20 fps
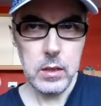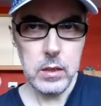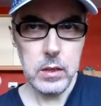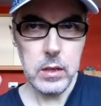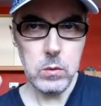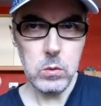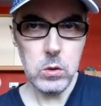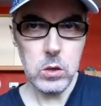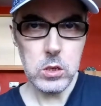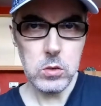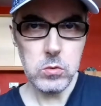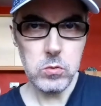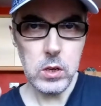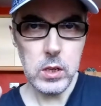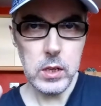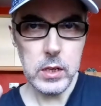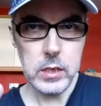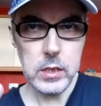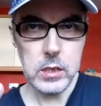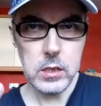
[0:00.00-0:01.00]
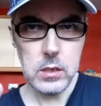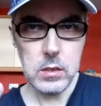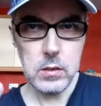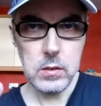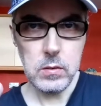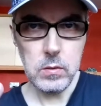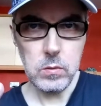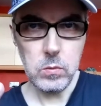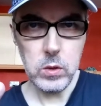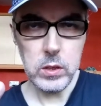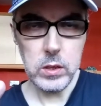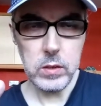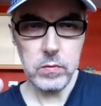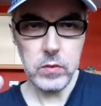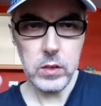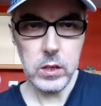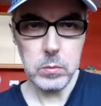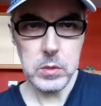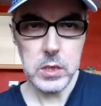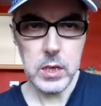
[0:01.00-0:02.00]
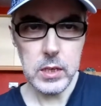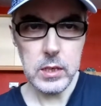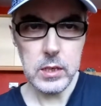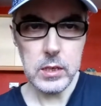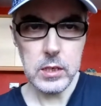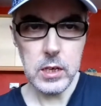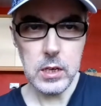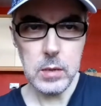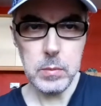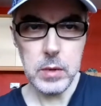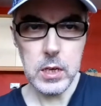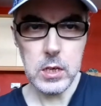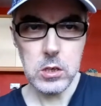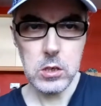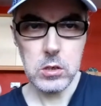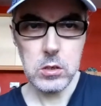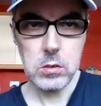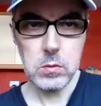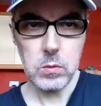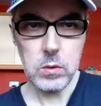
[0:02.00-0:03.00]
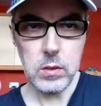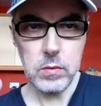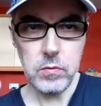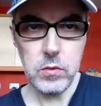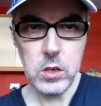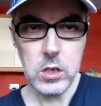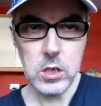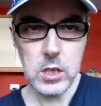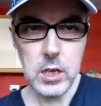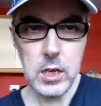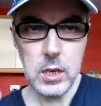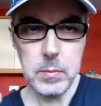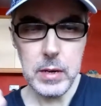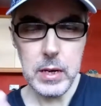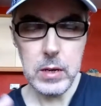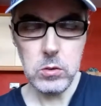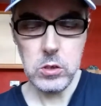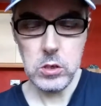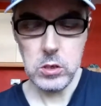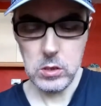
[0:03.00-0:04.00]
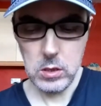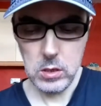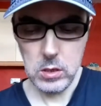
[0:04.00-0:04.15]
that was released when the films hit the cinemas when they first came out.